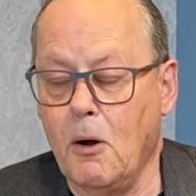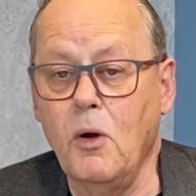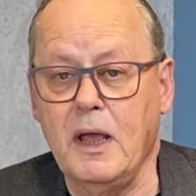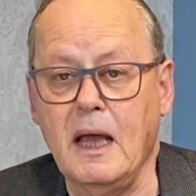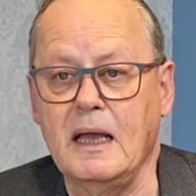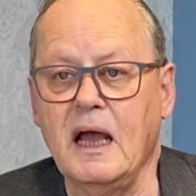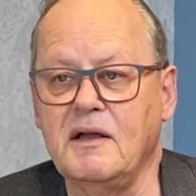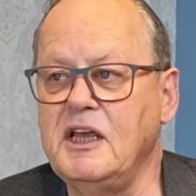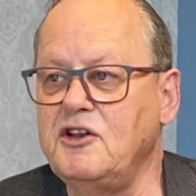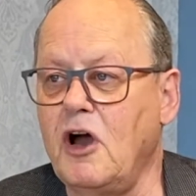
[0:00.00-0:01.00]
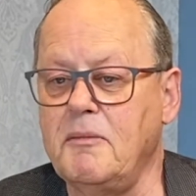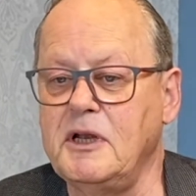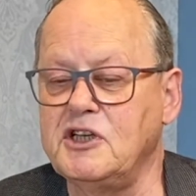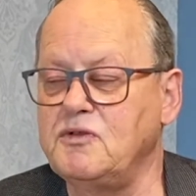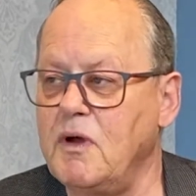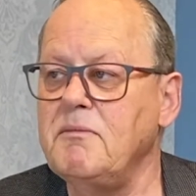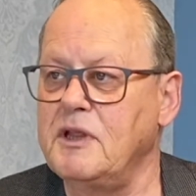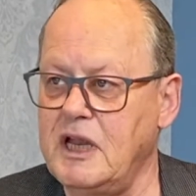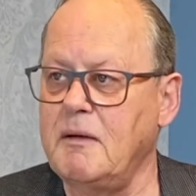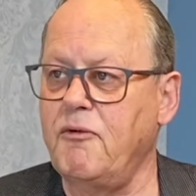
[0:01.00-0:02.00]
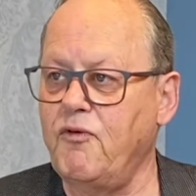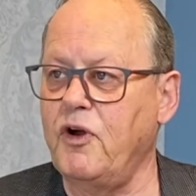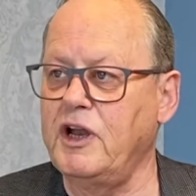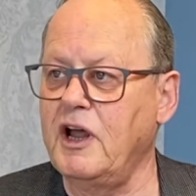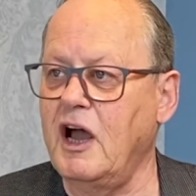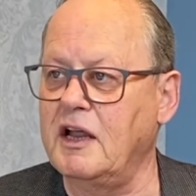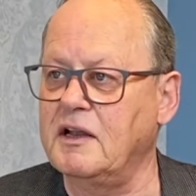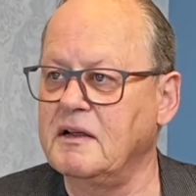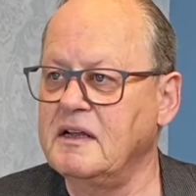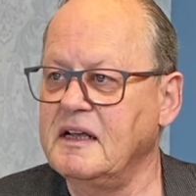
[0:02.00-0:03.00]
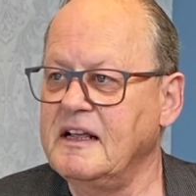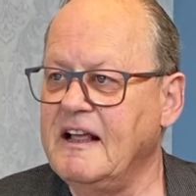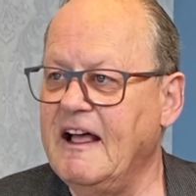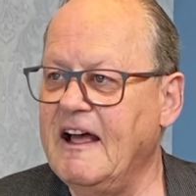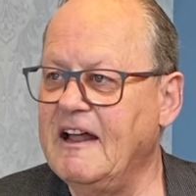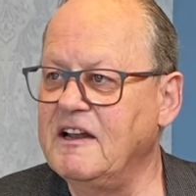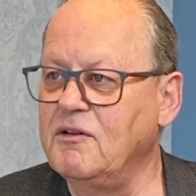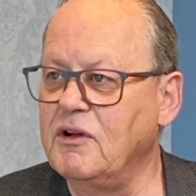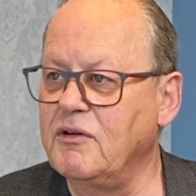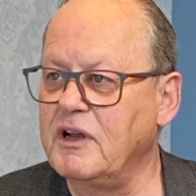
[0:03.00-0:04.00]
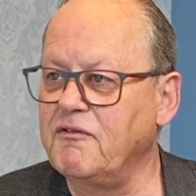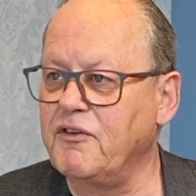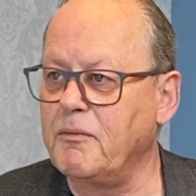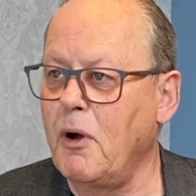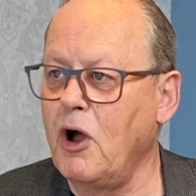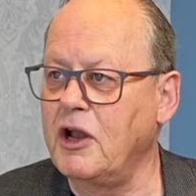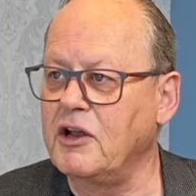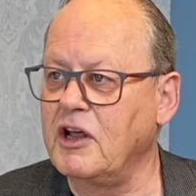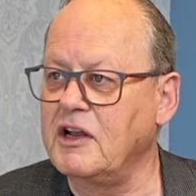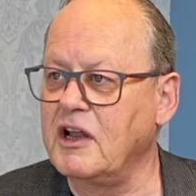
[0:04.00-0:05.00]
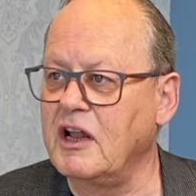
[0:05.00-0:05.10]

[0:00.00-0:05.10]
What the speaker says: Oh, yeah, yeah. He taught me to swim the day before he died. And we were in Vermont at